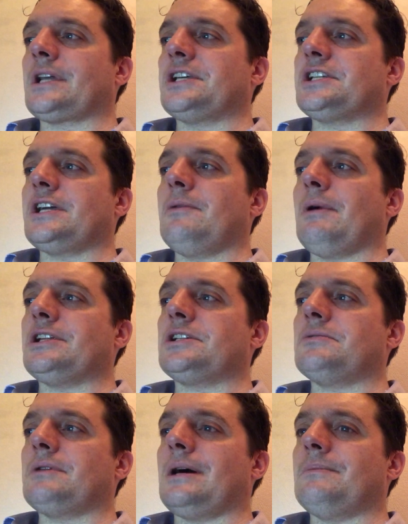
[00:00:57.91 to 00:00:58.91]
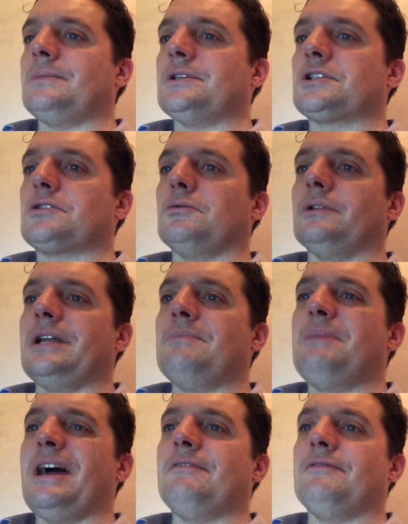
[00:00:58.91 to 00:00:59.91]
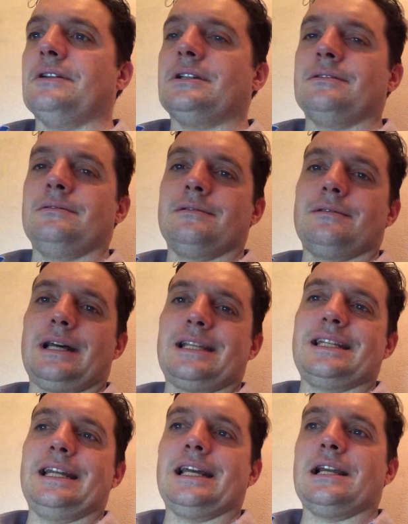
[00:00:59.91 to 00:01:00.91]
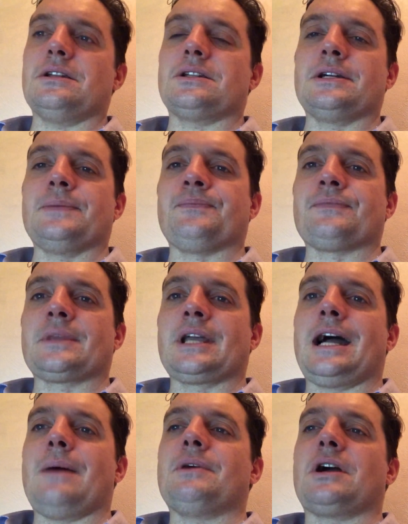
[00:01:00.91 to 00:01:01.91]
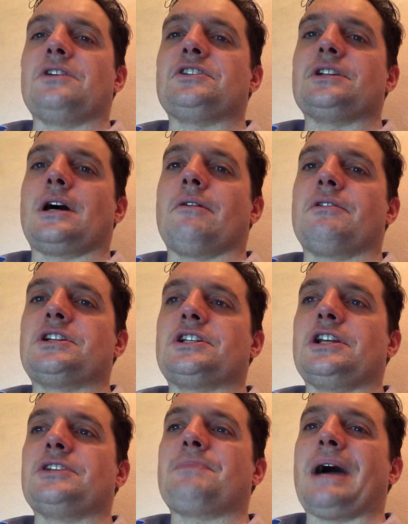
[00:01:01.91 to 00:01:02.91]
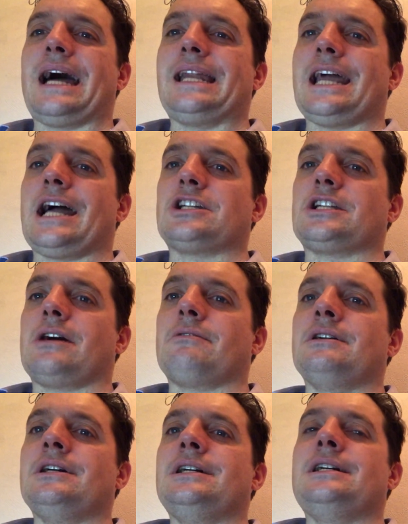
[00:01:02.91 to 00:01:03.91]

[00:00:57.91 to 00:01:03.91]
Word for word: So he went to um, school in Bedford, that's in England, and because he's Irish, he's known as Paddy Ashdown.